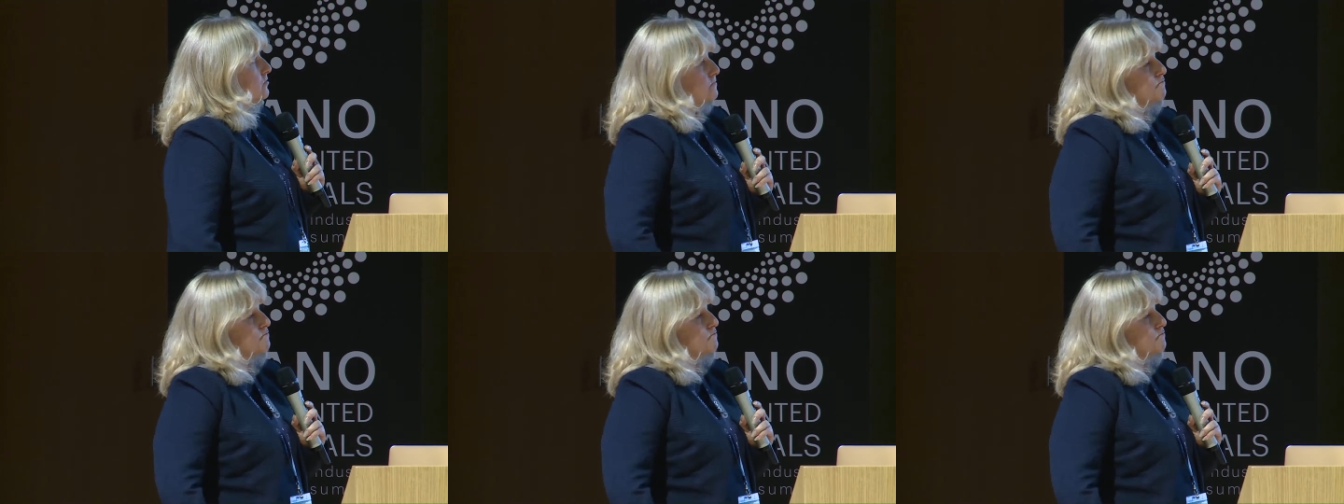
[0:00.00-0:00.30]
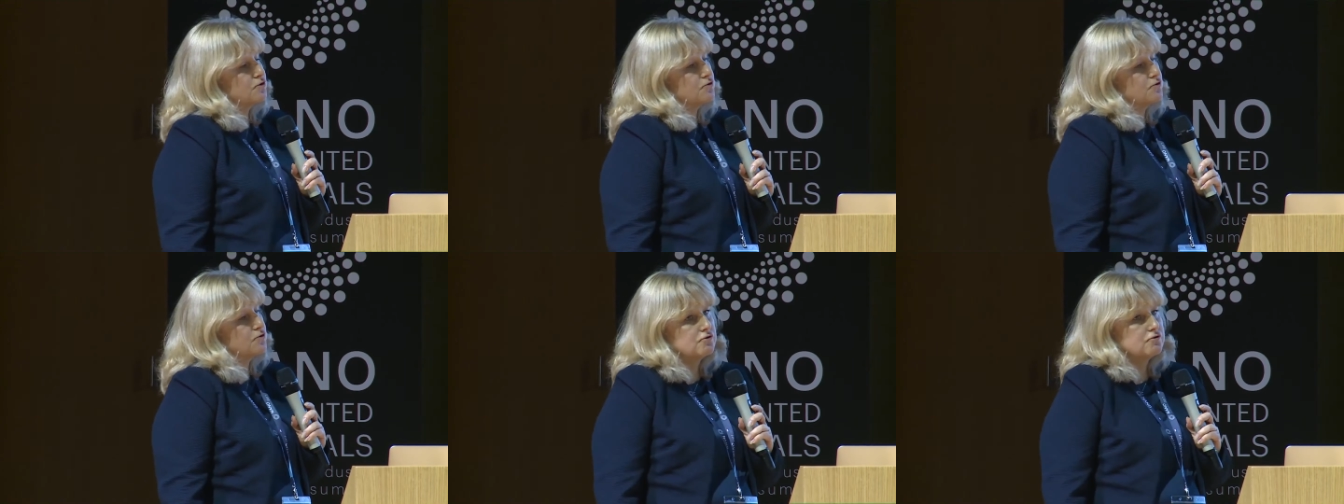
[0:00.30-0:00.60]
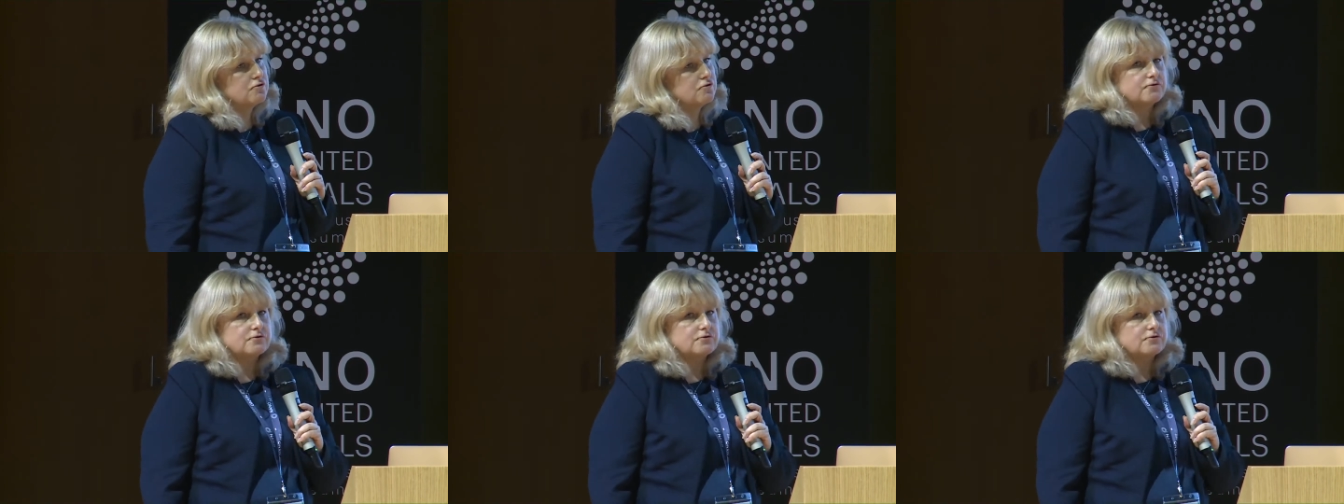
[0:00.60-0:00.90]
to
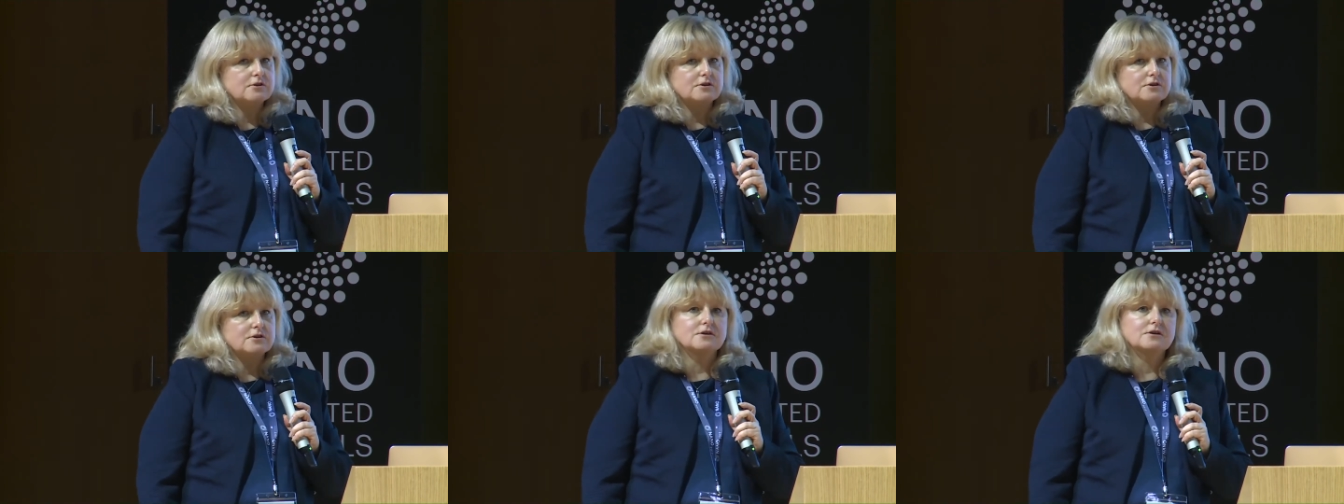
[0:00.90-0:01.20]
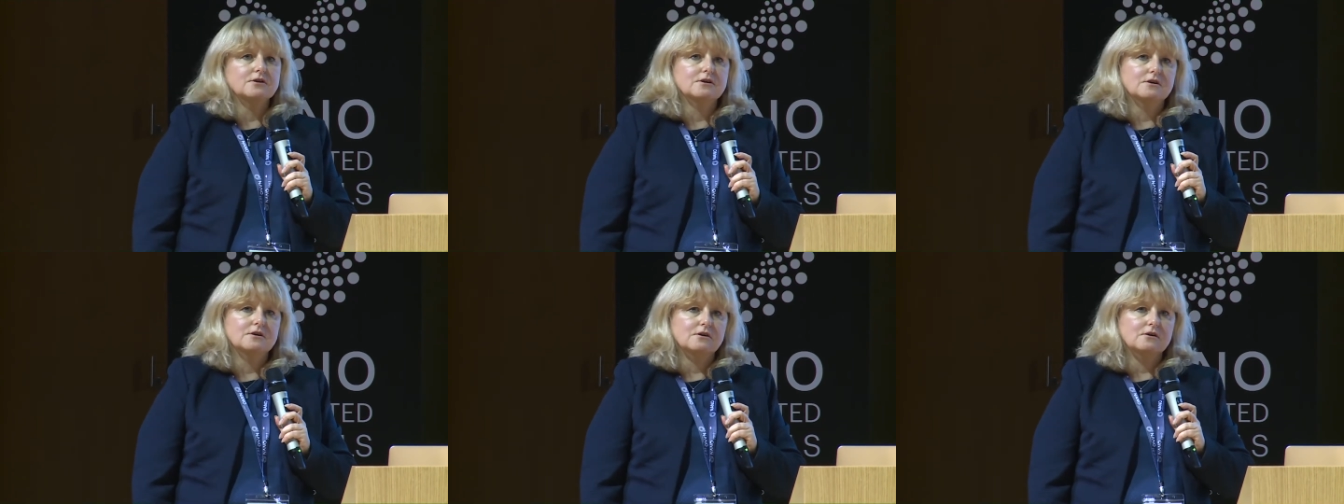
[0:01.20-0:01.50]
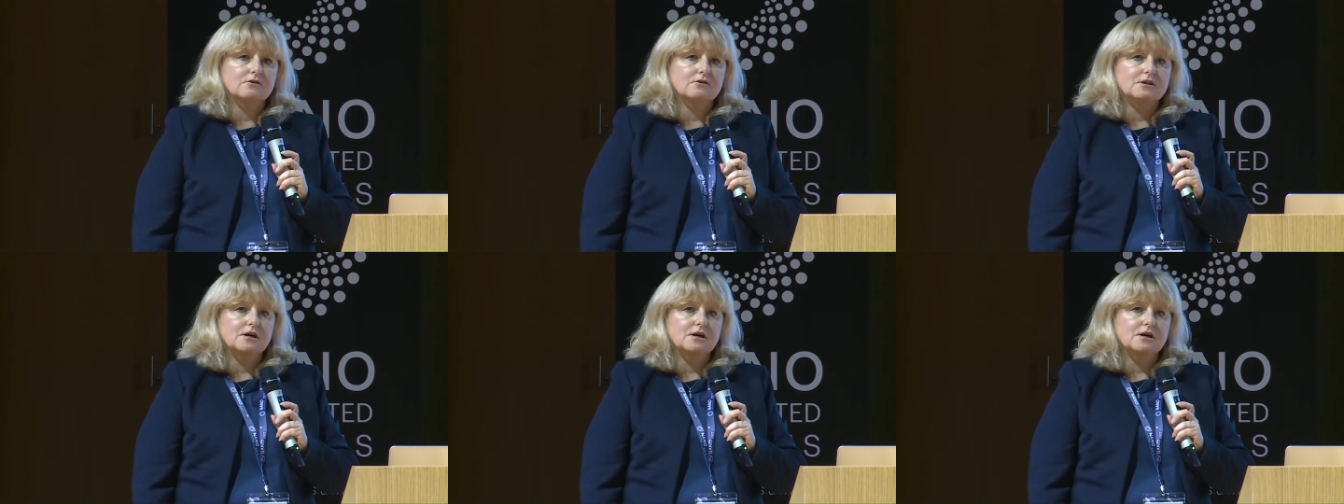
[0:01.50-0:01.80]
improve the
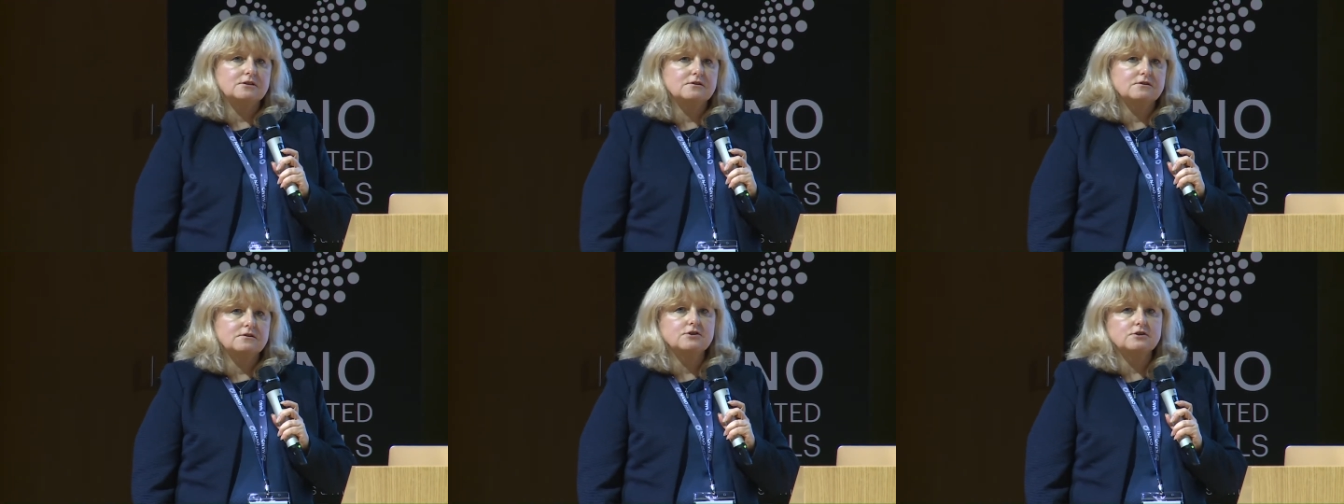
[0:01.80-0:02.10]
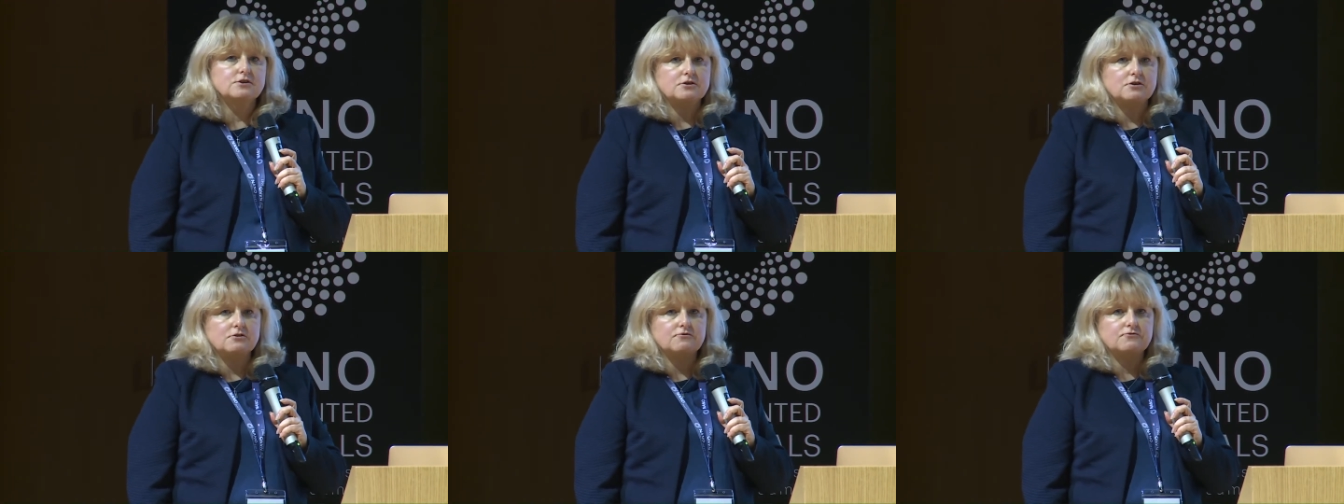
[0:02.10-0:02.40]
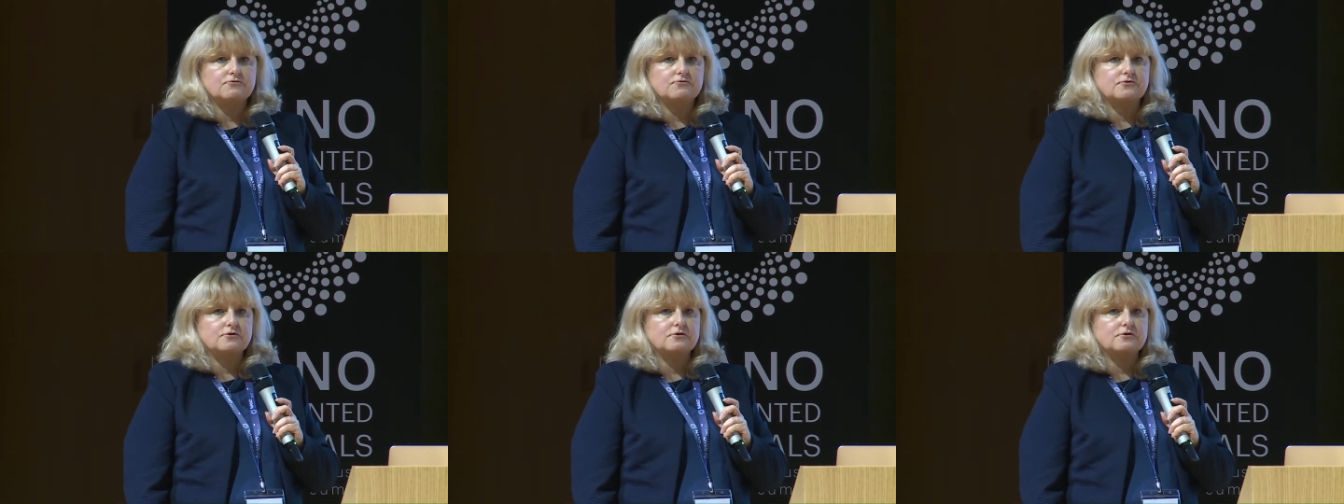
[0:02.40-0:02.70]
conductivity
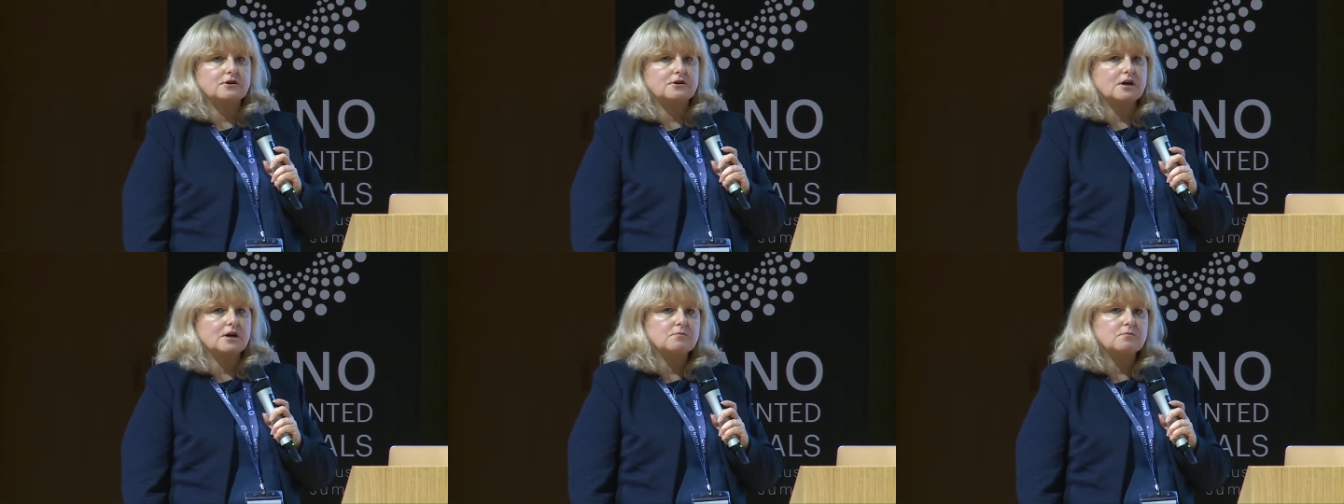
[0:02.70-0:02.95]
of uh,